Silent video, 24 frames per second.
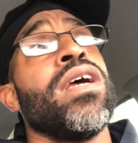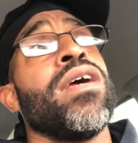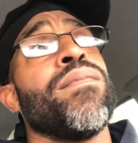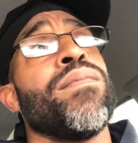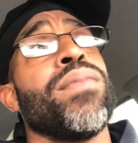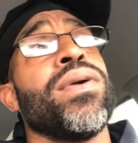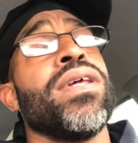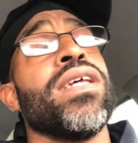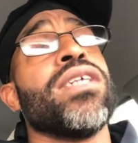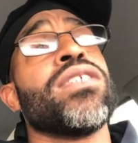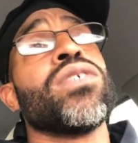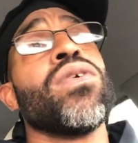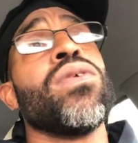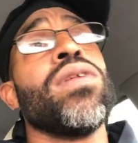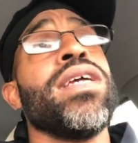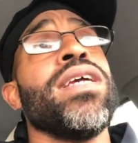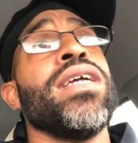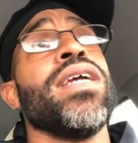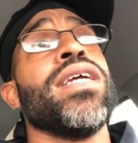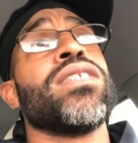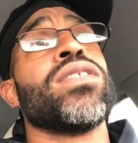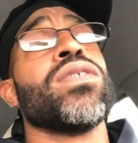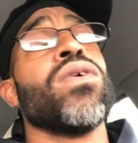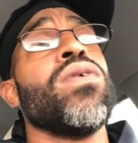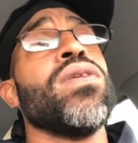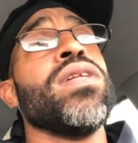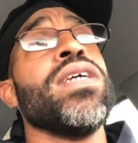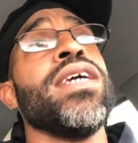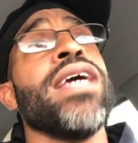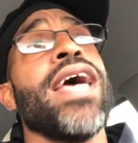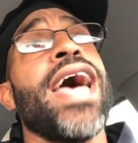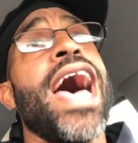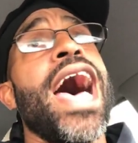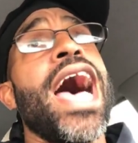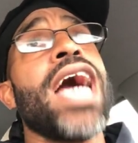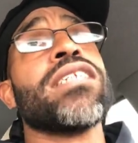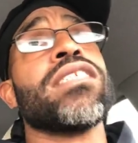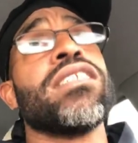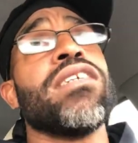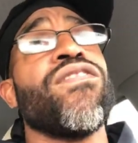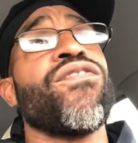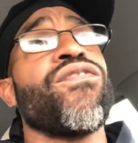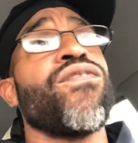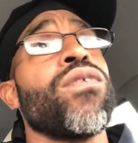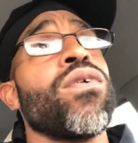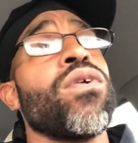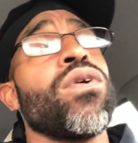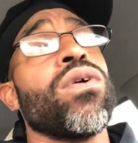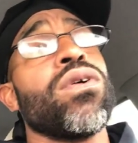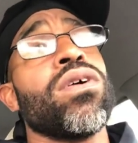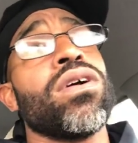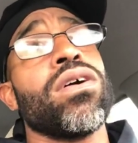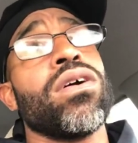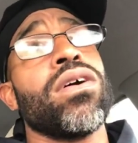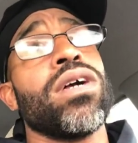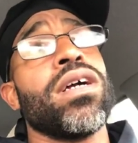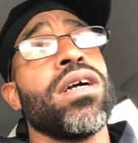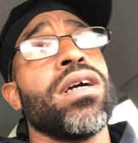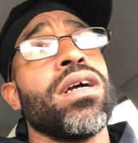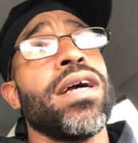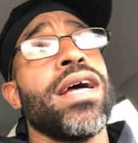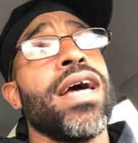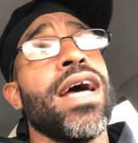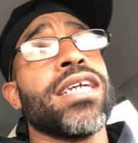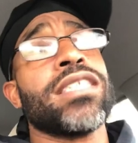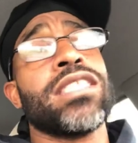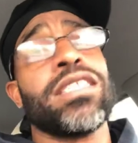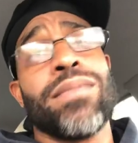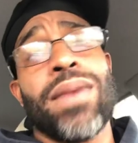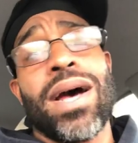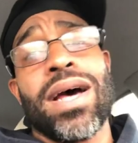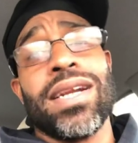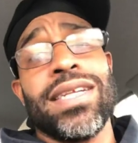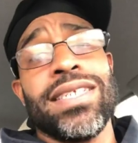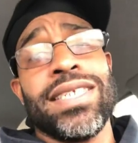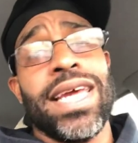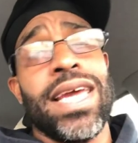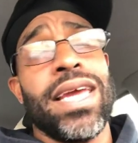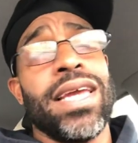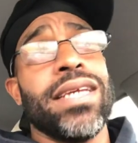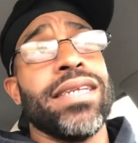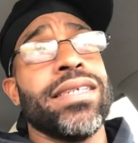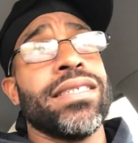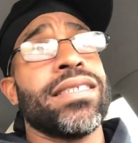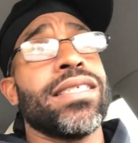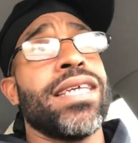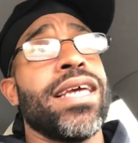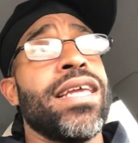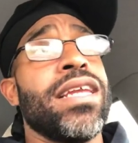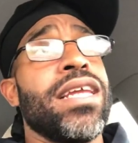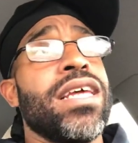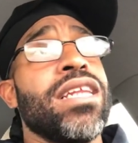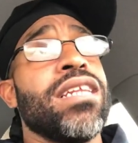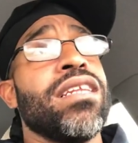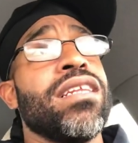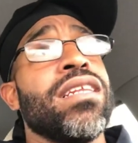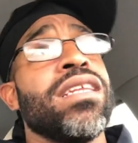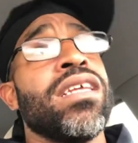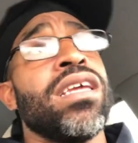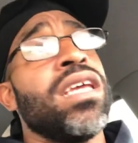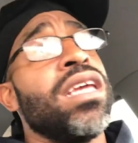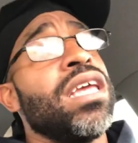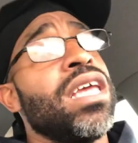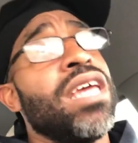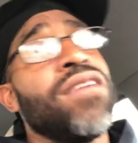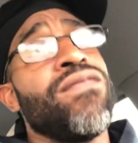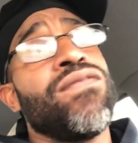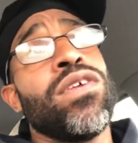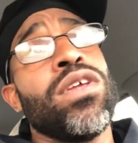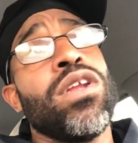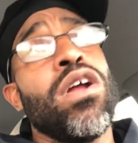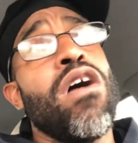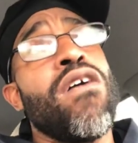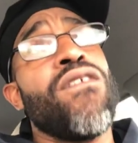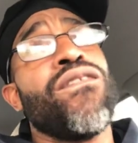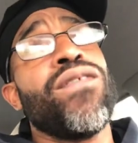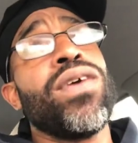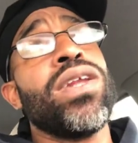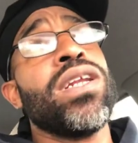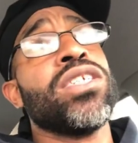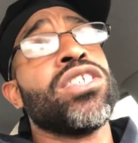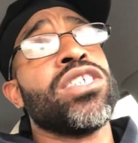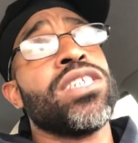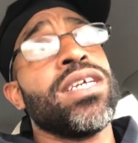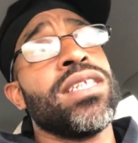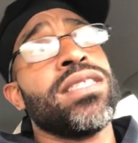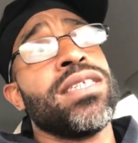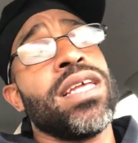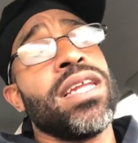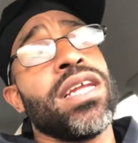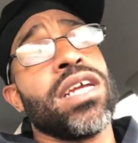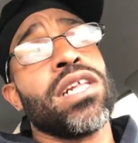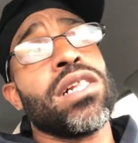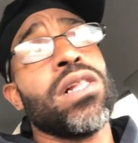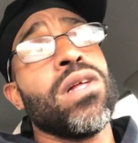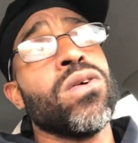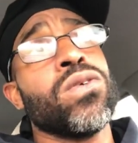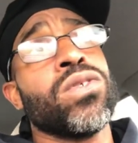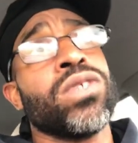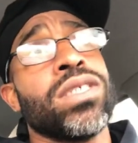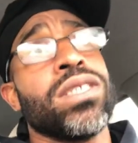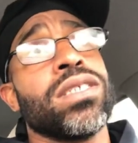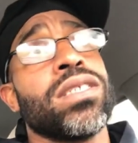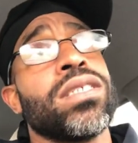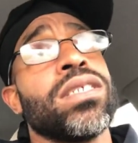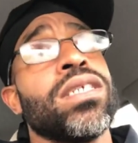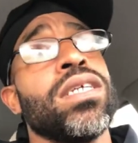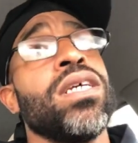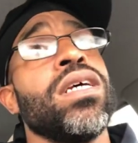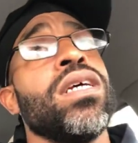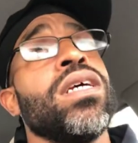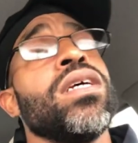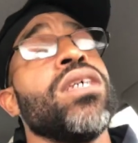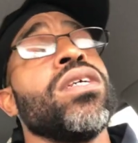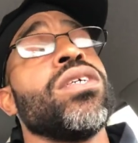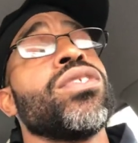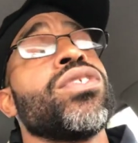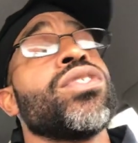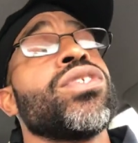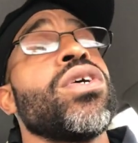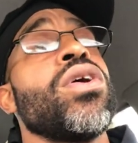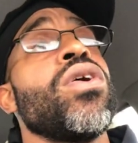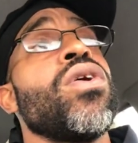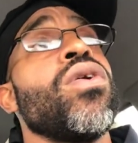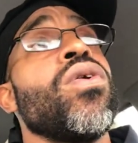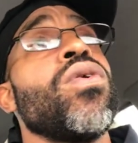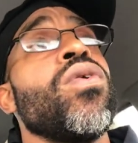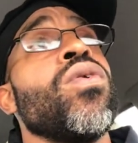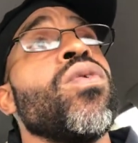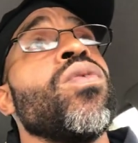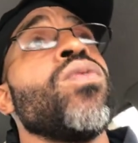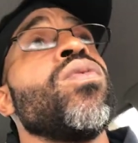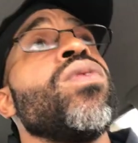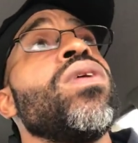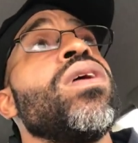but it's only active for X amount of days, and then if you don't finish it, then it closes. So